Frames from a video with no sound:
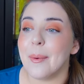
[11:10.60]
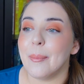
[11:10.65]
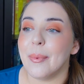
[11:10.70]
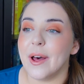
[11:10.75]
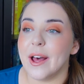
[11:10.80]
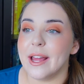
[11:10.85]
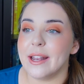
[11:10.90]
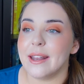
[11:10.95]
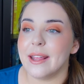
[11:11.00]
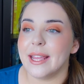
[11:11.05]

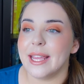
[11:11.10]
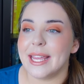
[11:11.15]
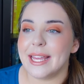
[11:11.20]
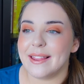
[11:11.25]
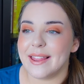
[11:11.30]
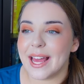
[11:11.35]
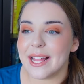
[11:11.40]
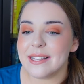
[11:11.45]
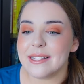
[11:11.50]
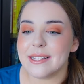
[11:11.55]
But he
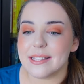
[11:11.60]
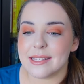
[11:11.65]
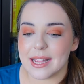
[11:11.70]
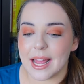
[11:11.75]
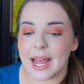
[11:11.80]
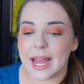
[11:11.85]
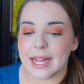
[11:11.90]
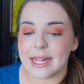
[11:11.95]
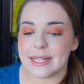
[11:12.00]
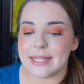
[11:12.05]
then
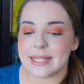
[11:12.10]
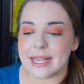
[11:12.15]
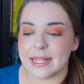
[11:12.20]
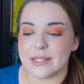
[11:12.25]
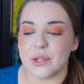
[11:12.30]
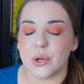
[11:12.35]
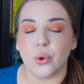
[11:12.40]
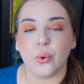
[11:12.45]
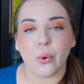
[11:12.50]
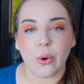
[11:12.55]
decides,
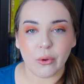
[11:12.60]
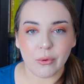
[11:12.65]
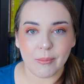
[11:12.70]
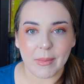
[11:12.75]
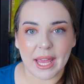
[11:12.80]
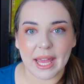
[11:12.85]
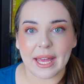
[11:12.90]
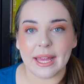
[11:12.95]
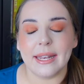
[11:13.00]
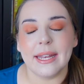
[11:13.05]
as a grown
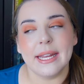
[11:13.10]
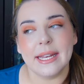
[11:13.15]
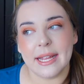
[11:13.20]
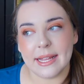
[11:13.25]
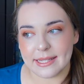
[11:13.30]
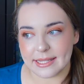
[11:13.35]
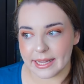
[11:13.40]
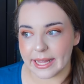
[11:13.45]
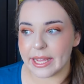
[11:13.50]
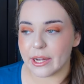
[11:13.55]
man in
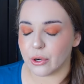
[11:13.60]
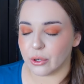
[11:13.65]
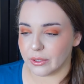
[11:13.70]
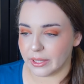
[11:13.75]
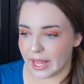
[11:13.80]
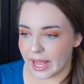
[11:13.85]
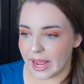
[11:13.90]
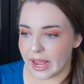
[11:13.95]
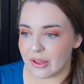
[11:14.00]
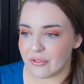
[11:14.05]
his later
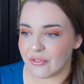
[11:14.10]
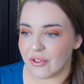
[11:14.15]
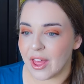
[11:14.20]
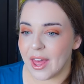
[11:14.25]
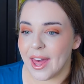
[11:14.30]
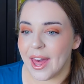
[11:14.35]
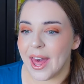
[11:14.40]
life,